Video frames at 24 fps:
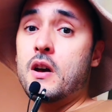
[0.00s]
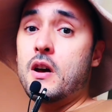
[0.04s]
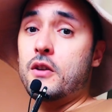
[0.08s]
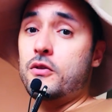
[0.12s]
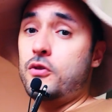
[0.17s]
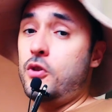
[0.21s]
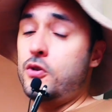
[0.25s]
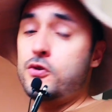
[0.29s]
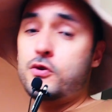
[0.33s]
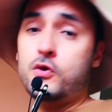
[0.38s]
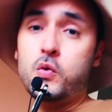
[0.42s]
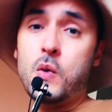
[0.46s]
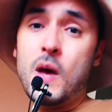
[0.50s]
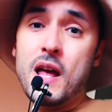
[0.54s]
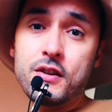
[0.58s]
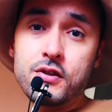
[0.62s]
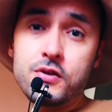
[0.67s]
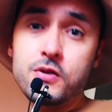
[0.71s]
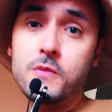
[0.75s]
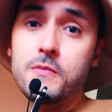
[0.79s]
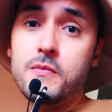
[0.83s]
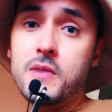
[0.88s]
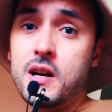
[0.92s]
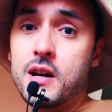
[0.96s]
Don't sweat too
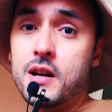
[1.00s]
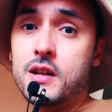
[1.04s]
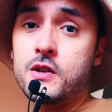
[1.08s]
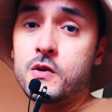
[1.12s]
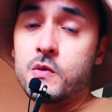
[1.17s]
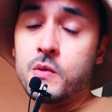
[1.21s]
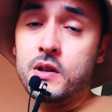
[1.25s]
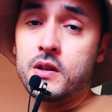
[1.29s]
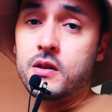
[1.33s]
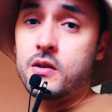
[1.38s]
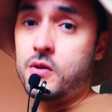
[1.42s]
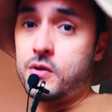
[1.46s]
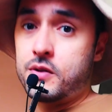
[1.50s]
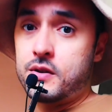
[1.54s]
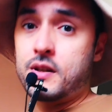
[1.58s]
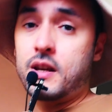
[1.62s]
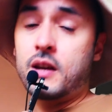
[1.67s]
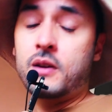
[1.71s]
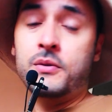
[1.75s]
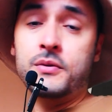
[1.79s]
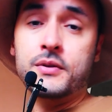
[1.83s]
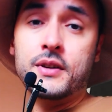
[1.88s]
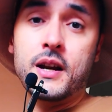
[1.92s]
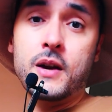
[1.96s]
much with those
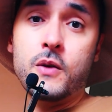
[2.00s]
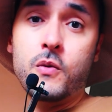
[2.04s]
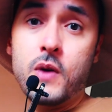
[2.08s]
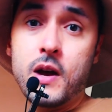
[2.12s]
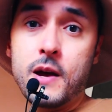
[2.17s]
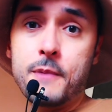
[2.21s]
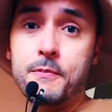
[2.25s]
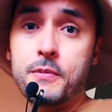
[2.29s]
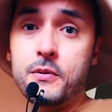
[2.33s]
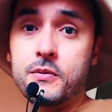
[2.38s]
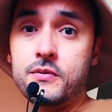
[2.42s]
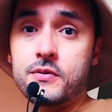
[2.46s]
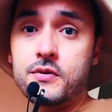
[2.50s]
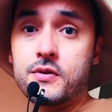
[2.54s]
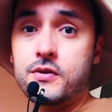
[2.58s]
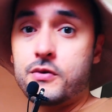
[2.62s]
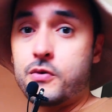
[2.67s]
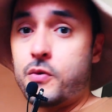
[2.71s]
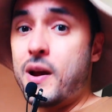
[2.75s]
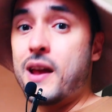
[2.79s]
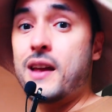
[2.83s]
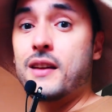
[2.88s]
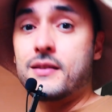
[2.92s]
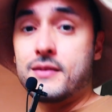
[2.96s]
secondary weapons
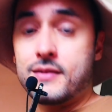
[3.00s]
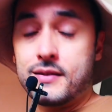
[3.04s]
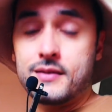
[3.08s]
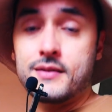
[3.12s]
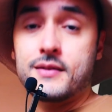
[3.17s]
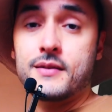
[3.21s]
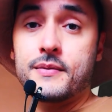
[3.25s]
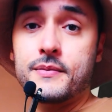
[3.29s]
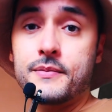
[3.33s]
traits.